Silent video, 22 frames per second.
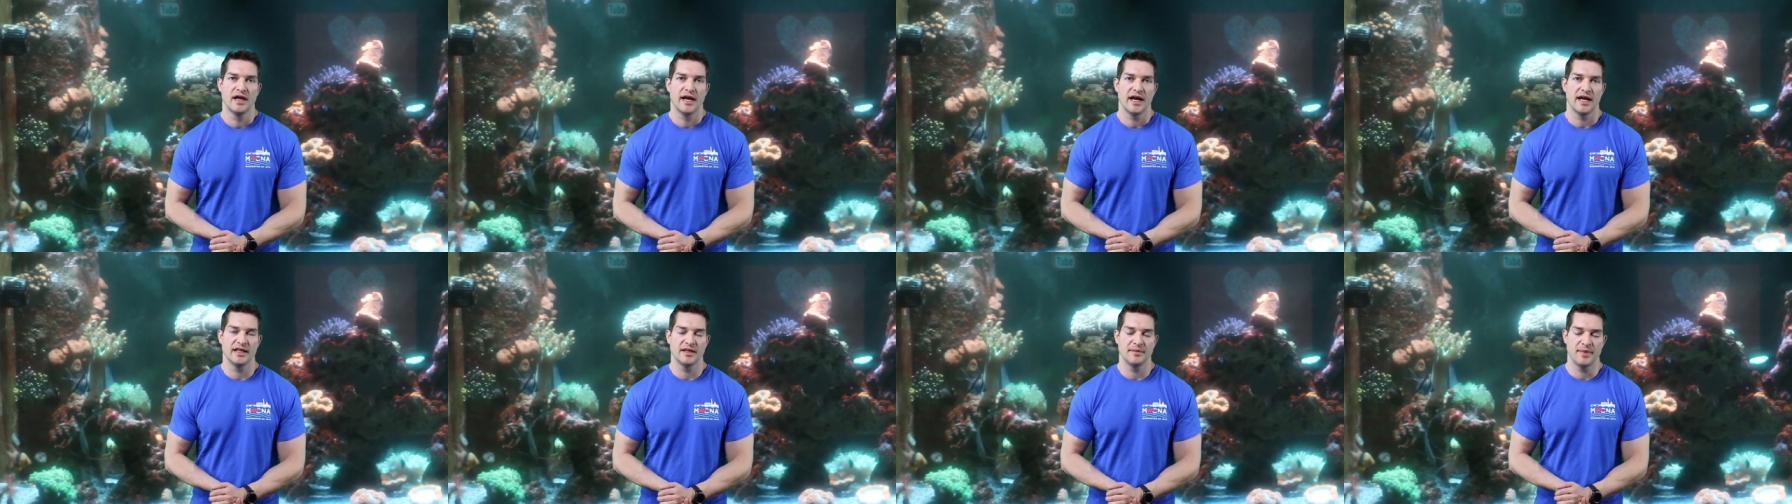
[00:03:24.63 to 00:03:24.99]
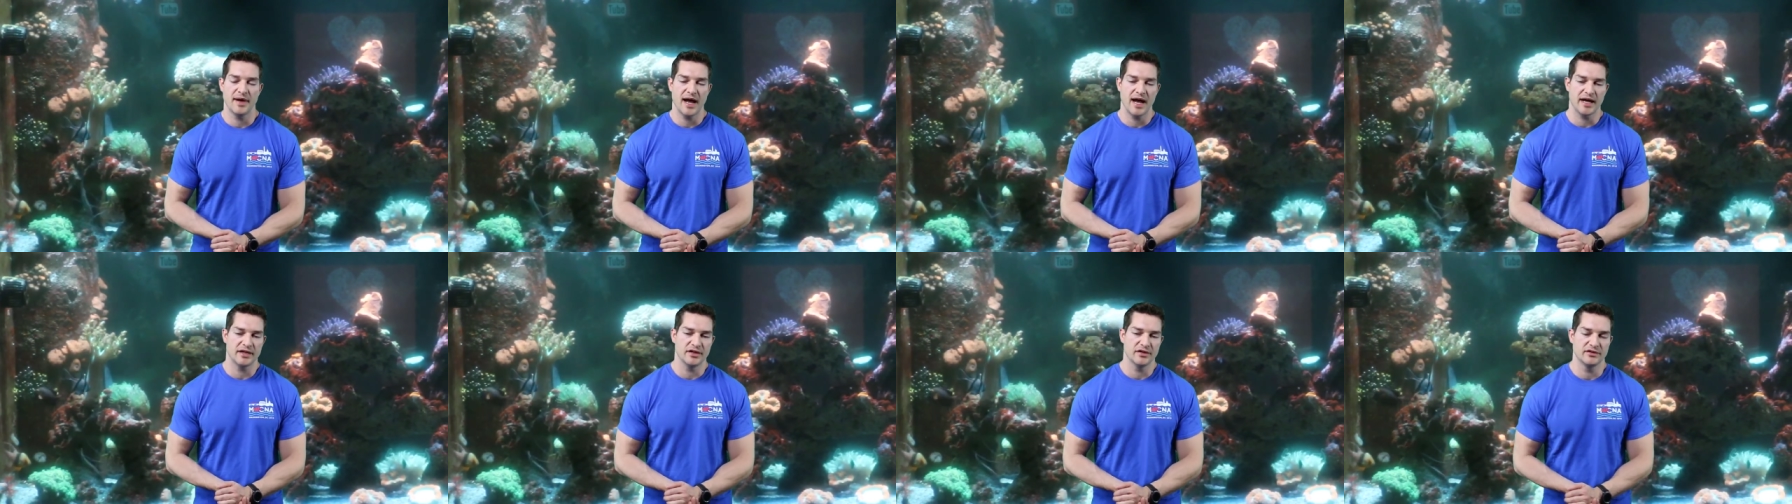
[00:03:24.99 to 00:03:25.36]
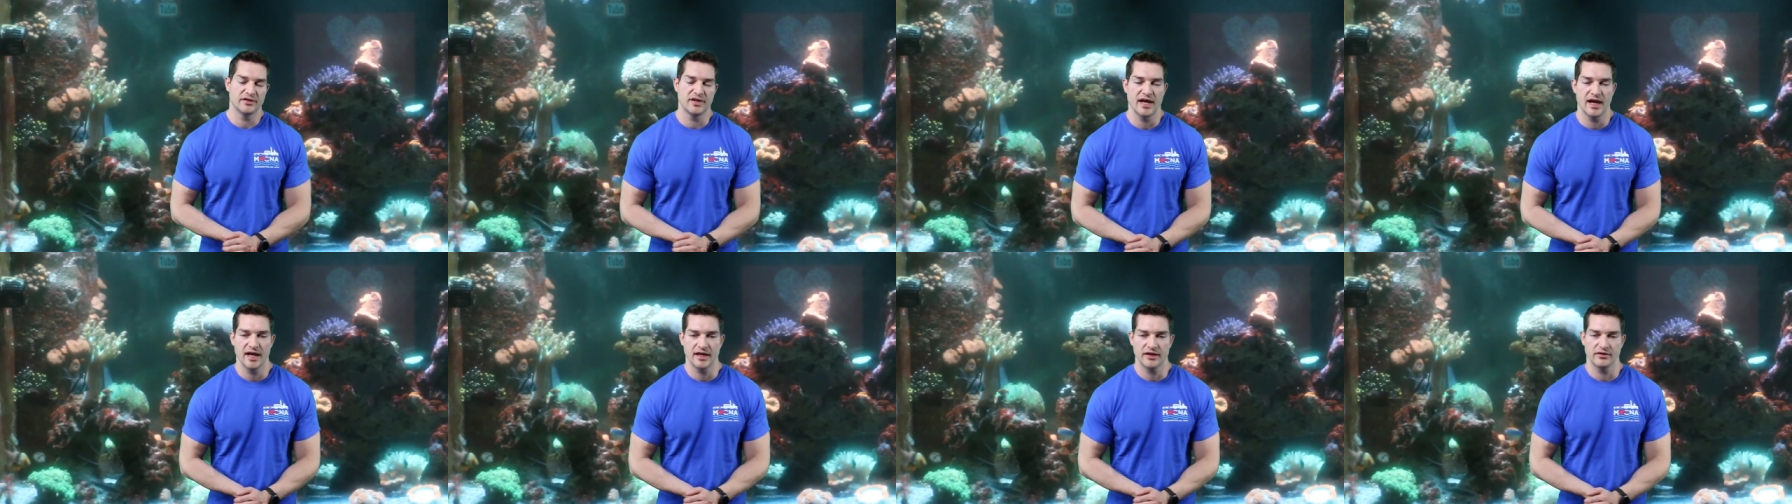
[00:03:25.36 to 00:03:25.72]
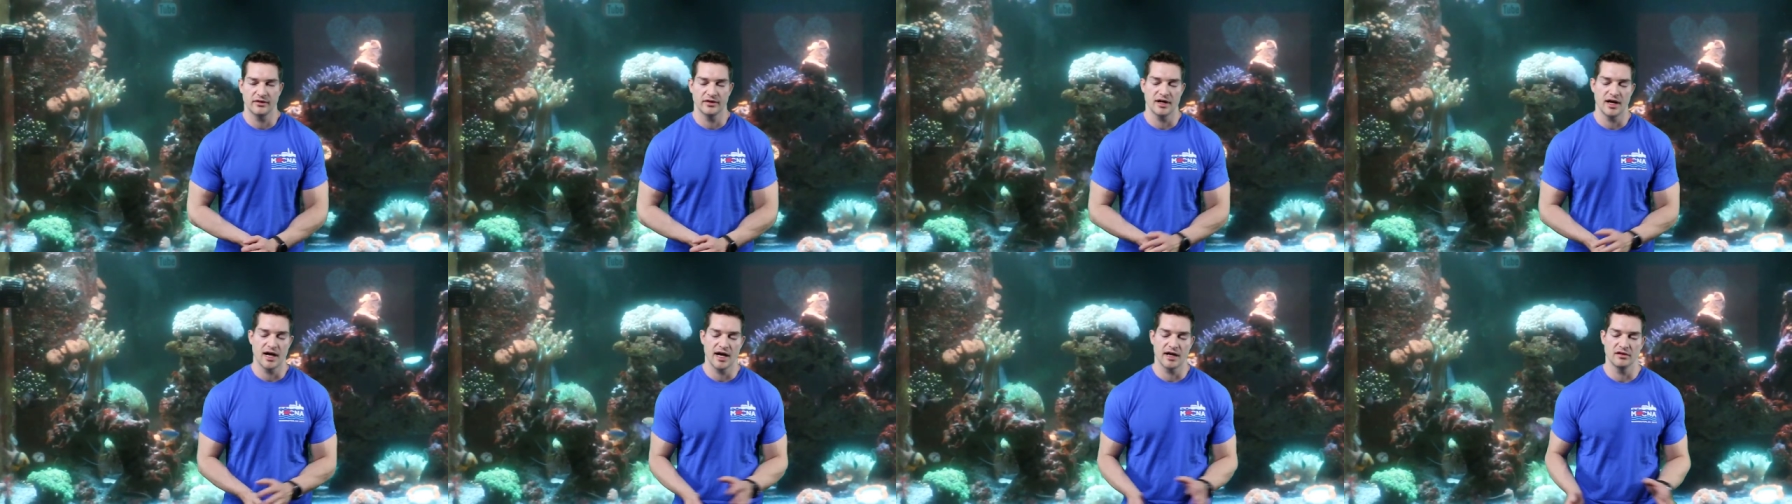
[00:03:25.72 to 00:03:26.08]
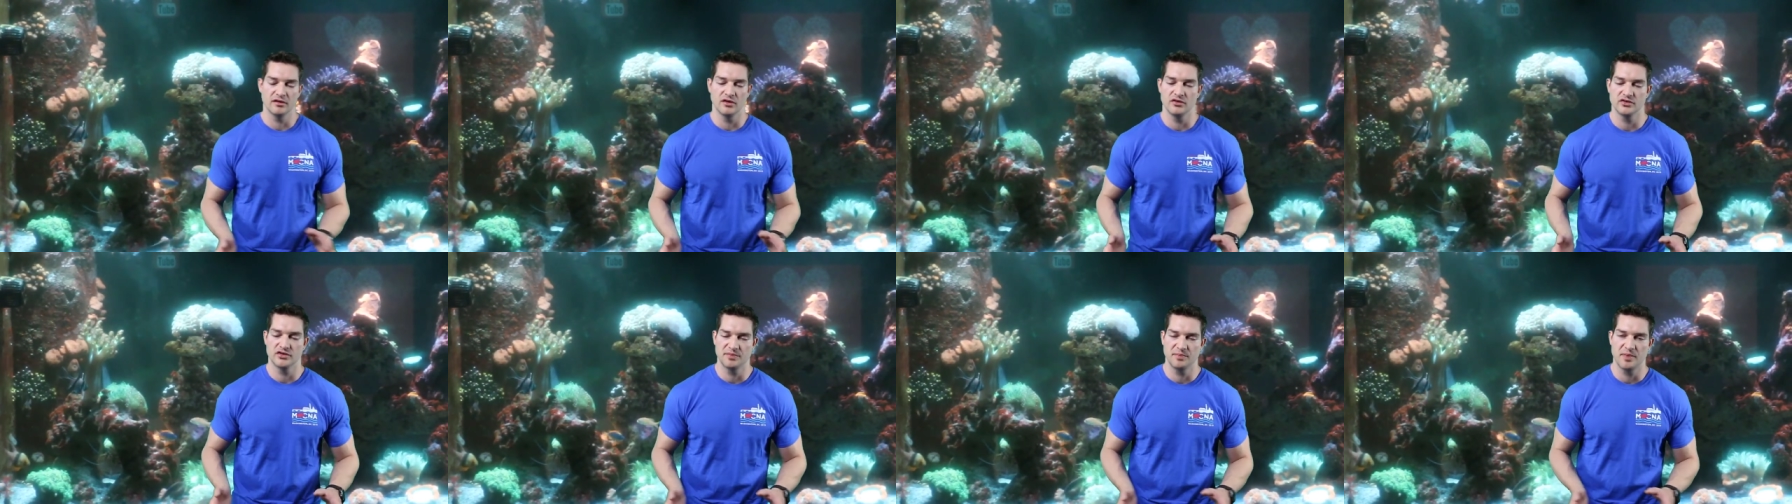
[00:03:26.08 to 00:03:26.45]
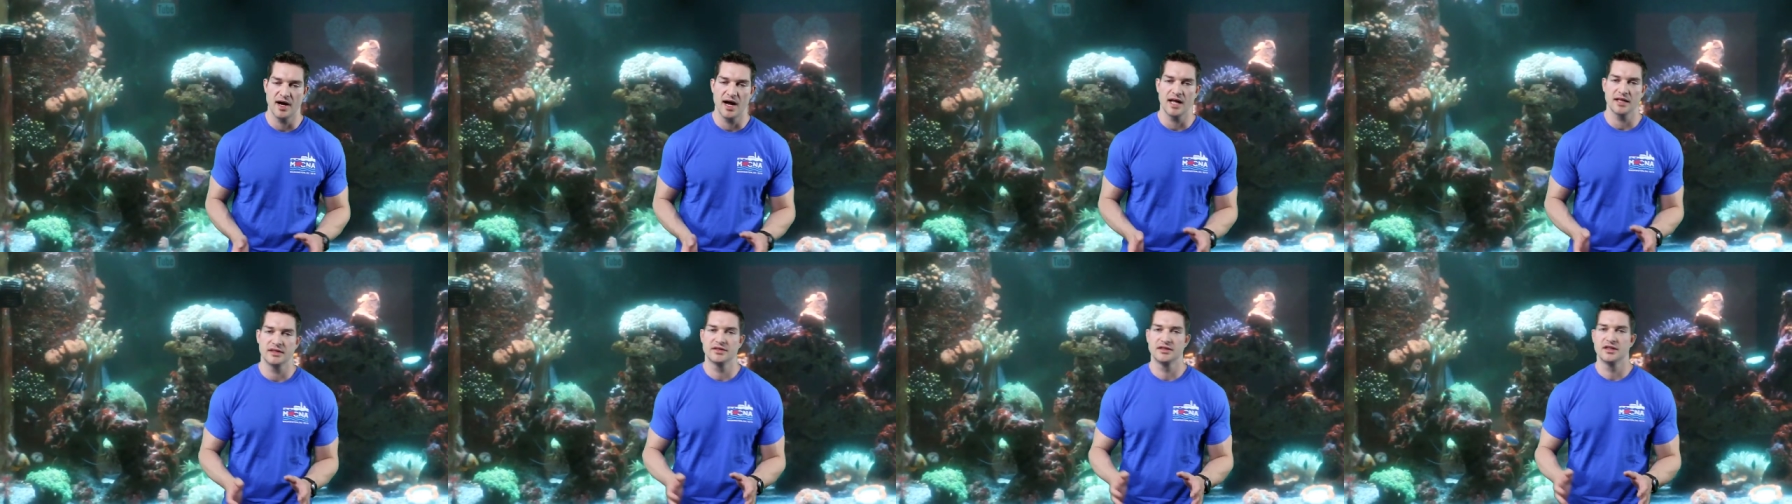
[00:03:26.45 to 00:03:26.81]
in the back of your tank or in high or low
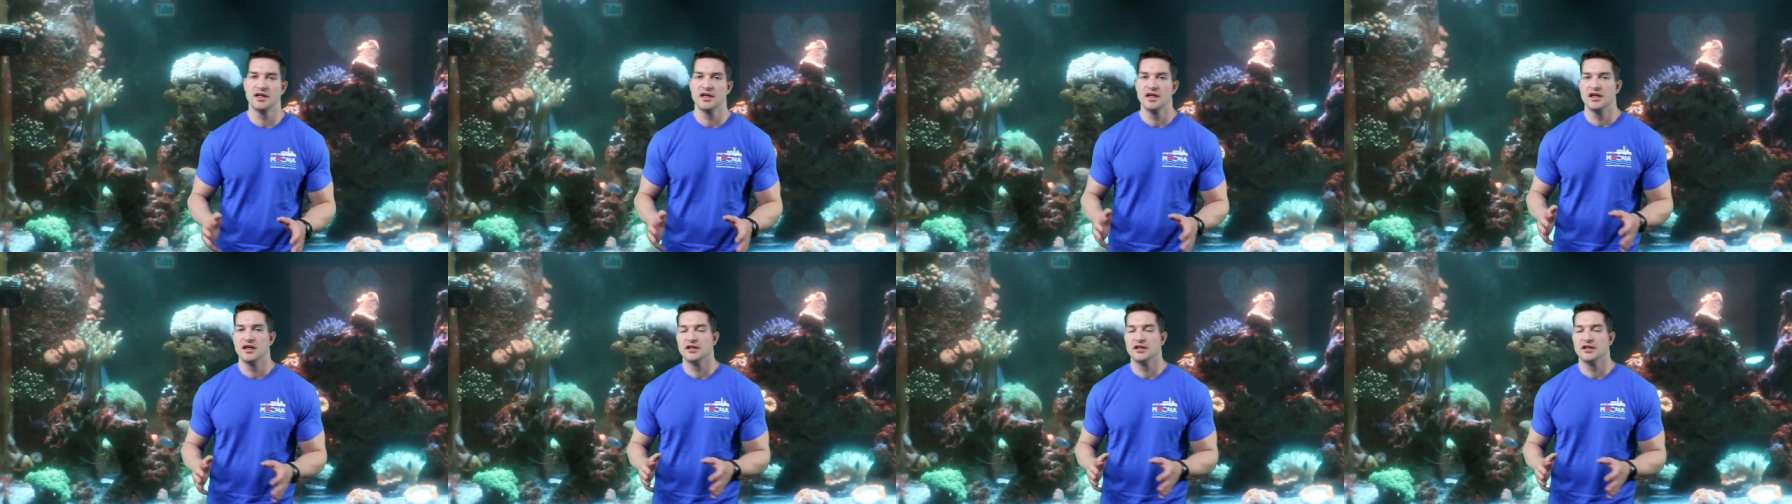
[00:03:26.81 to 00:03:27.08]
spots.